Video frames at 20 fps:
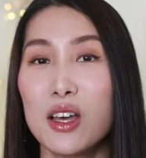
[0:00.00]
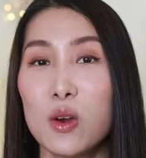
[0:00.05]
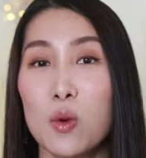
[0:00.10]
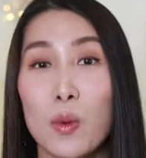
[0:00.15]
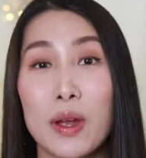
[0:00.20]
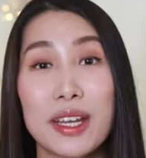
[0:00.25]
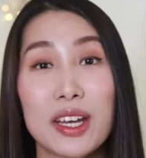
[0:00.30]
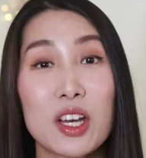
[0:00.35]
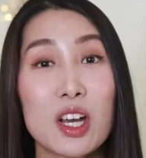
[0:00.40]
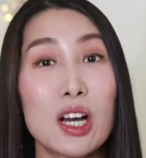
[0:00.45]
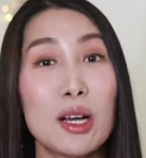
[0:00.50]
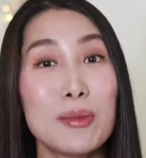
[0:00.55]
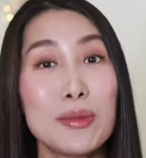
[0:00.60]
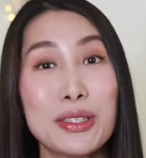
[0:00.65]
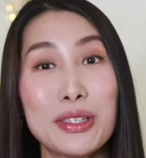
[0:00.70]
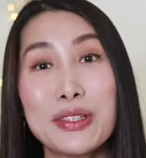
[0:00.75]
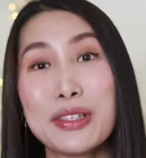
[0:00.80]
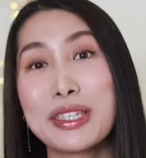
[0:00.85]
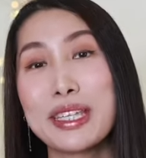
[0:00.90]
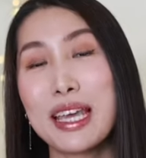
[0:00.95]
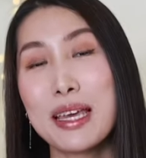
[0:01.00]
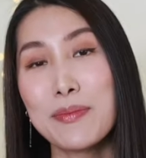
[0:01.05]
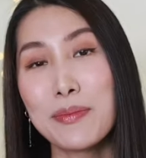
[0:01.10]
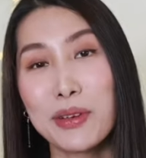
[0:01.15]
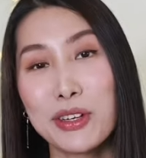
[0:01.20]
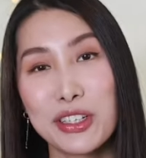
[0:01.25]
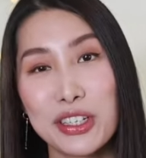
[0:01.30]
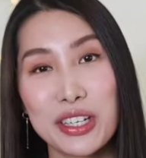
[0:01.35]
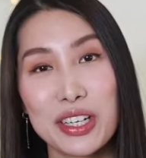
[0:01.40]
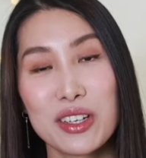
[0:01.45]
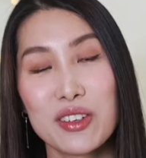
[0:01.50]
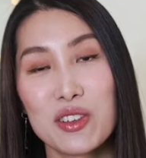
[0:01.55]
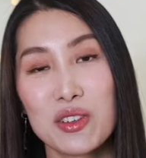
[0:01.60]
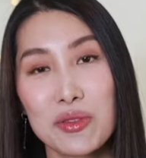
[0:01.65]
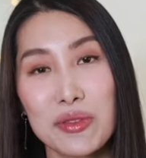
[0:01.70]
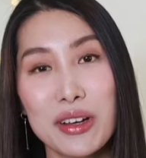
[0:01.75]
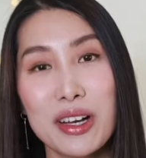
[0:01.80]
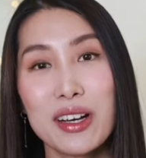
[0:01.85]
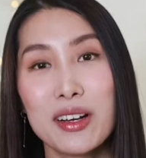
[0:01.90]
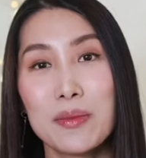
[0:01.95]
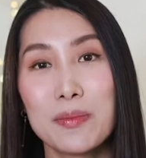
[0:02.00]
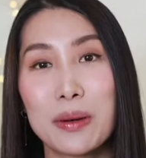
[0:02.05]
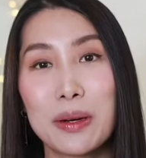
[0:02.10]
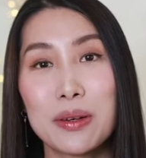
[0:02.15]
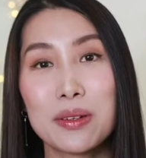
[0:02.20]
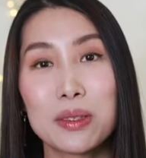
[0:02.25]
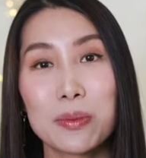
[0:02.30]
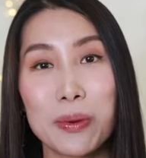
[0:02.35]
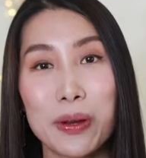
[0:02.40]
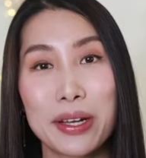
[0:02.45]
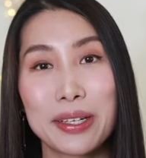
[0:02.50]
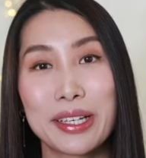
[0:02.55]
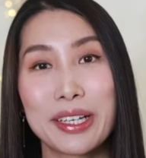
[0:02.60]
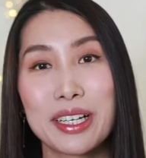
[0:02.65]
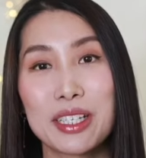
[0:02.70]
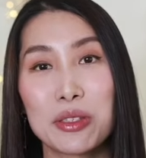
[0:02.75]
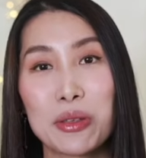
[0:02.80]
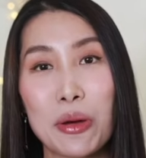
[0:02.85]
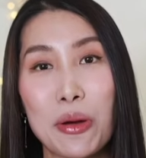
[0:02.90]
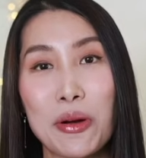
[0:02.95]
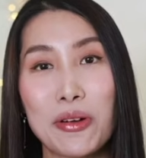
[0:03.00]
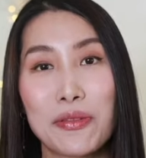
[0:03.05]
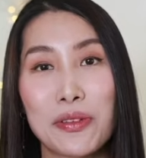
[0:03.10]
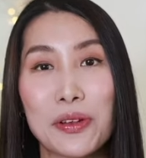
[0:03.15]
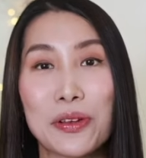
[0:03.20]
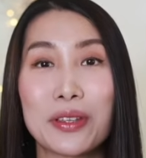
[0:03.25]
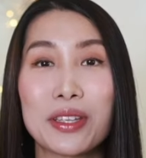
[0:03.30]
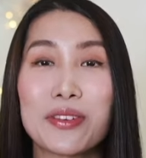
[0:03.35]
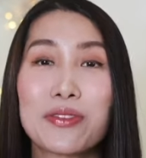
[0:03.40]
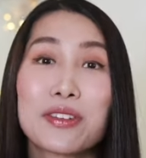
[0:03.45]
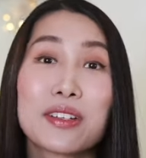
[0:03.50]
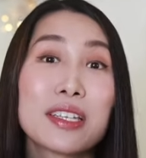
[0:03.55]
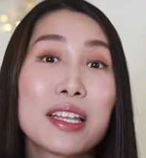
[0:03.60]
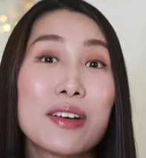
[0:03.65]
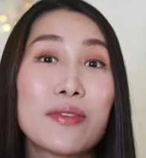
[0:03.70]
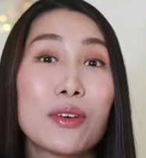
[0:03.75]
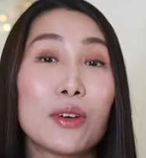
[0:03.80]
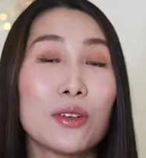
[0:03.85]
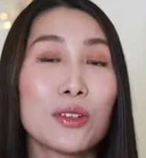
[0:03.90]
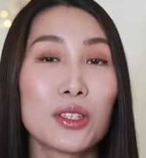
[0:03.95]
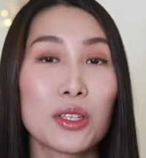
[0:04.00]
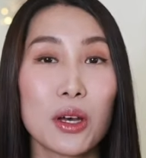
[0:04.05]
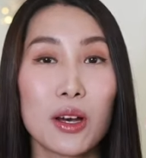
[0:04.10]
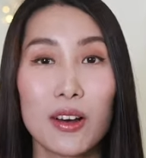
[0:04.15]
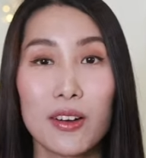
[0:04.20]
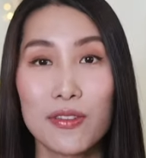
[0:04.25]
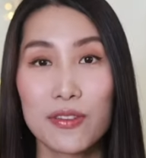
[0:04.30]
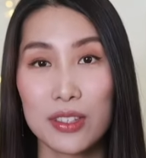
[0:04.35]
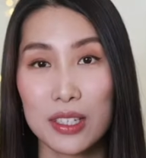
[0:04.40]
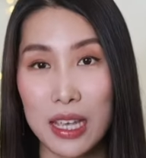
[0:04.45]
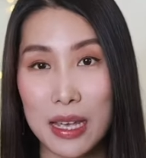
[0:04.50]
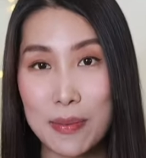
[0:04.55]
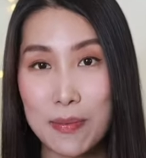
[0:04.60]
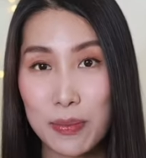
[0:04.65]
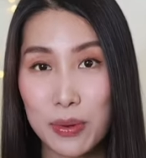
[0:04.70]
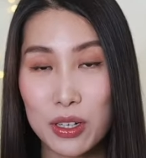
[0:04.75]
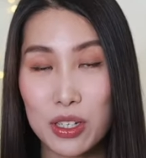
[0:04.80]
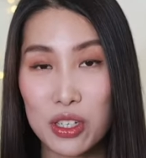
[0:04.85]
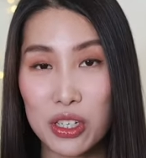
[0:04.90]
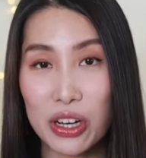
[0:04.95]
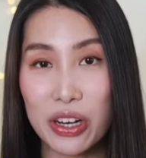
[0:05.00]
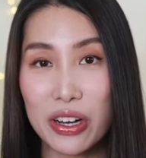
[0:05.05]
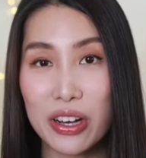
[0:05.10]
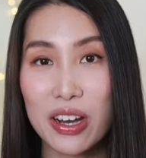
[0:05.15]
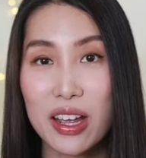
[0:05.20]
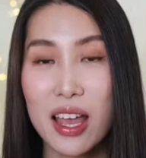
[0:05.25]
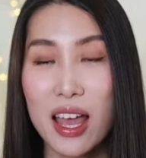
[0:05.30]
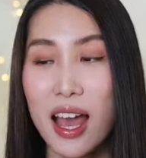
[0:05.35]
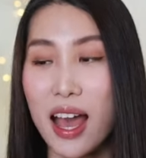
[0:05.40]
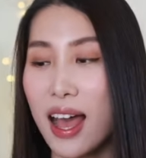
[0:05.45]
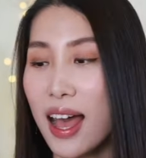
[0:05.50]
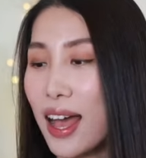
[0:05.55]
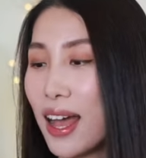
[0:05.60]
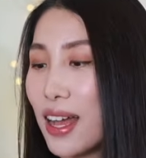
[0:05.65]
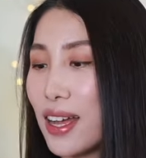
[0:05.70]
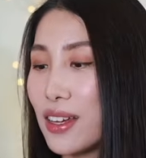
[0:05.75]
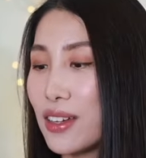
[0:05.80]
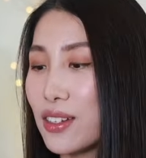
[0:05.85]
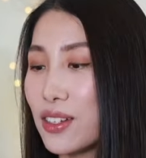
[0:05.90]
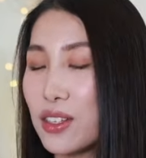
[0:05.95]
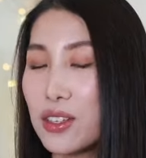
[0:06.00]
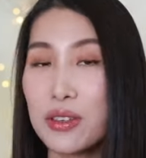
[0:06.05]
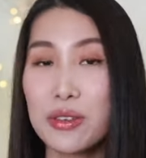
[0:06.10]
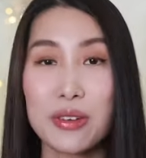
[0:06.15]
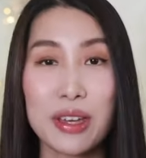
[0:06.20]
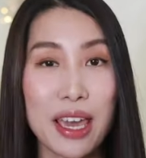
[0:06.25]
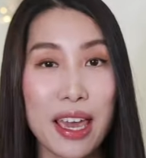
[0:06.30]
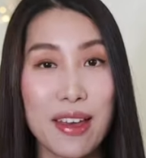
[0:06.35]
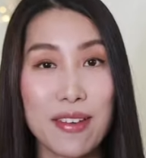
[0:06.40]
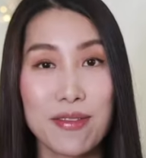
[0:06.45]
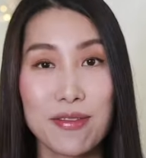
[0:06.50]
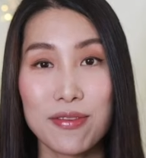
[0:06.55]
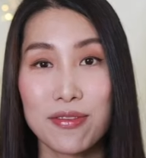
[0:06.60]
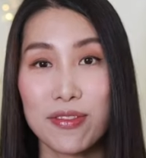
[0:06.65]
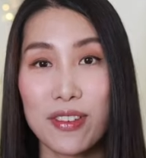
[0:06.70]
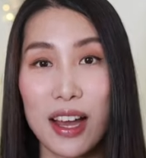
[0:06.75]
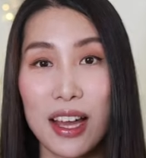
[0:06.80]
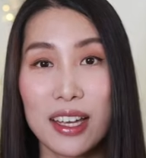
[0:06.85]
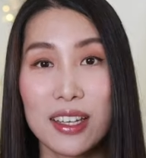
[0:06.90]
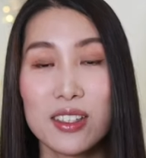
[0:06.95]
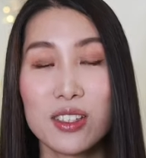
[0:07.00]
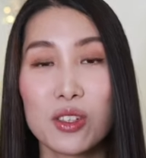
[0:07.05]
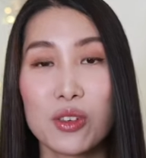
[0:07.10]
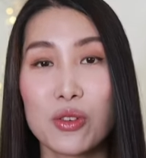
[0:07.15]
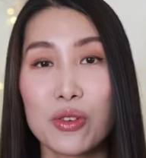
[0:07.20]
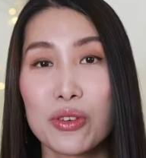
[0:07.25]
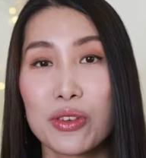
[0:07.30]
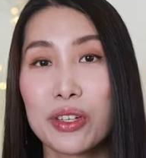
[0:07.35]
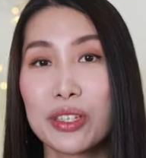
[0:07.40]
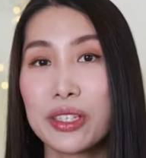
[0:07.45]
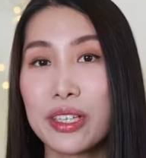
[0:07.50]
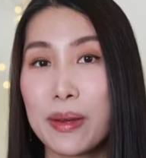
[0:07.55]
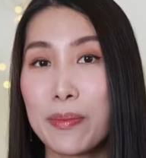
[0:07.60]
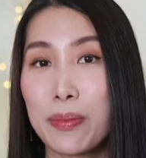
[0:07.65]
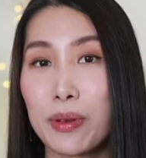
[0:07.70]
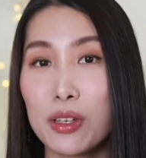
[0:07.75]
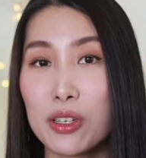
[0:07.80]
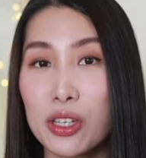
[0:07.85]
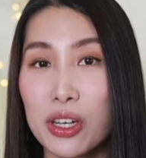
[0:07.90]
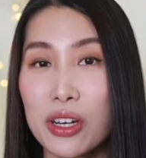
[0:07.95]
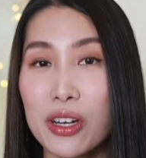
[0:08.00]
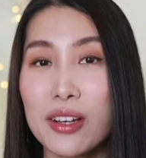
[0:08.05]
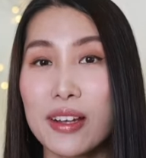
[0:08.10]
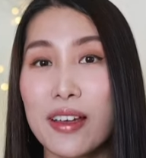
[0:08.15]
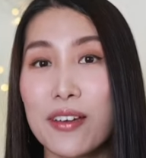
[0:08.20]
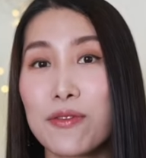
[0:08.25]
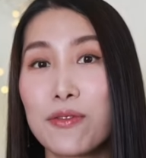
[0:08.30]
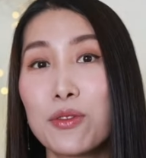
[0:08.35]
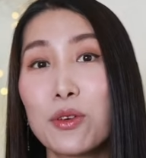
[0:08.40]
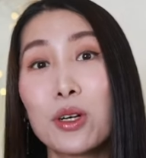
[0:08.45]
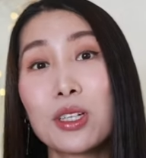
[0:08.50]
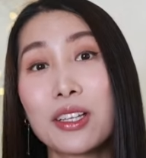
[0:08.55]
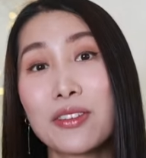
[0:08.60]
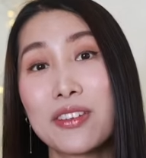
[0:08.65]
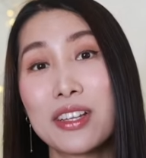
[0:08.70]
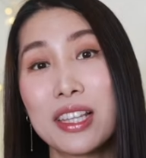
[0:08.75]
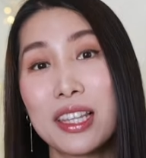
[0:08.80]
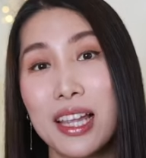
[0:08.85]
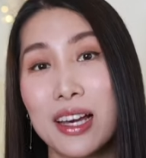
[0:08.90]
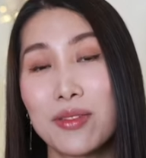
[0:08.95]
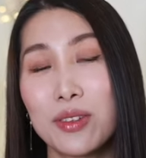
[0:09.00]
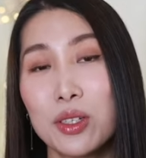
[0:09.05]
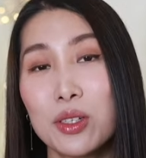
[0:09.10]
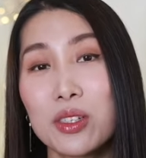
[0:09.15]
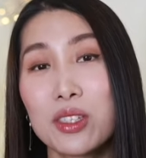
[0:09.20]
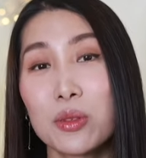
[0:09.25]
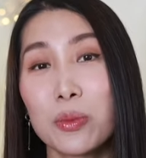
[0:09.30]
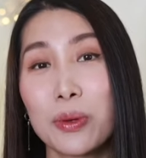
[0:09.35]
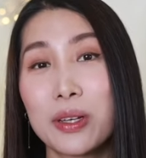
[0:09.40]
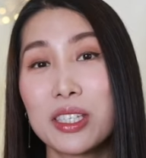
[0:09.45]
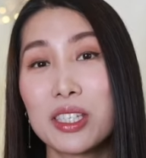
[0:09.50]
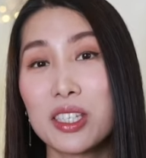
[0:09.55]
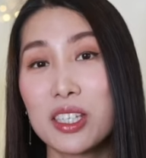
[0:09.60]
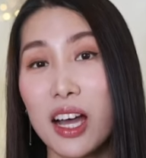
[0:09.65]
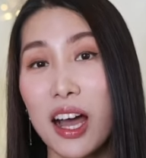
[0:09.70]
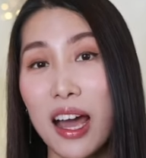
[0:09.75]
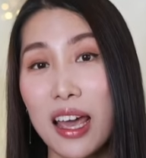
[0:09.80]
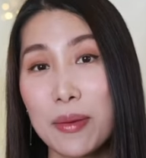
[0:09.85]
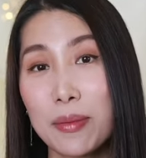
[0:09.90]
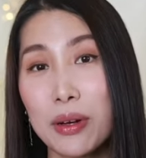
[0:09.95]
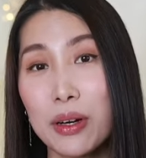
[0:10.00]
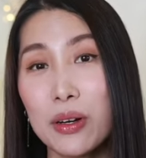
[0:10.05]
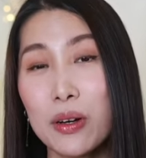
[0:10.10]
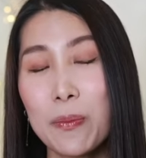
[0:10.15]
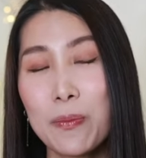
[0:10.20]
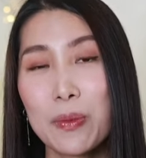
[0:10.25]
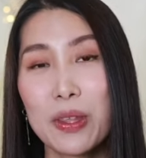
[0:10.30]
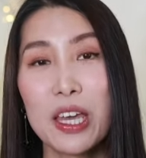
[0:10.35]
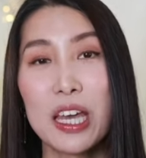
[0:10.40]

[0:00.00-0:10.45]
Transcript: When it comes to the temperature control, both products offer you different levels of temperature and you can find your temperature like four different levels with TYMO.